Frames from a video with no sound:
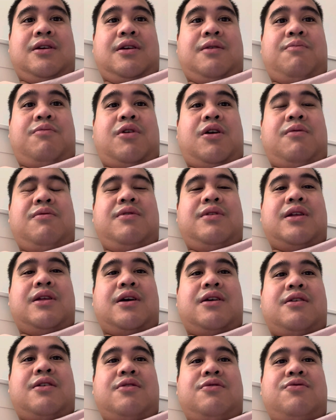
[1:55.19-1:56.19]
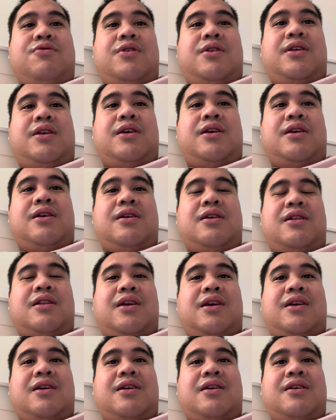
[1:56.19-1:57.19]
Probably not gonna do any
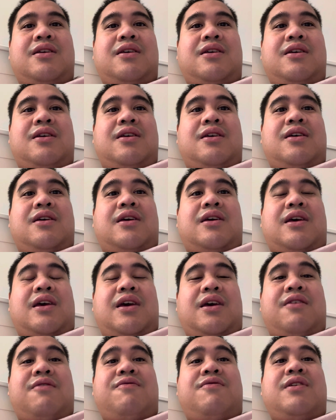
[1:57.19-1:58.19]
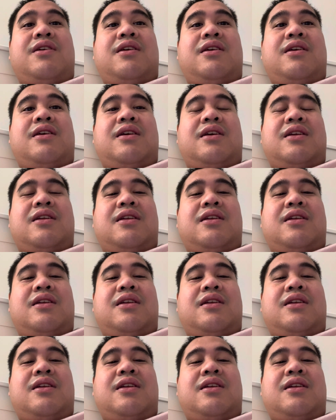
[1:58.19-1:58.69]
like heavy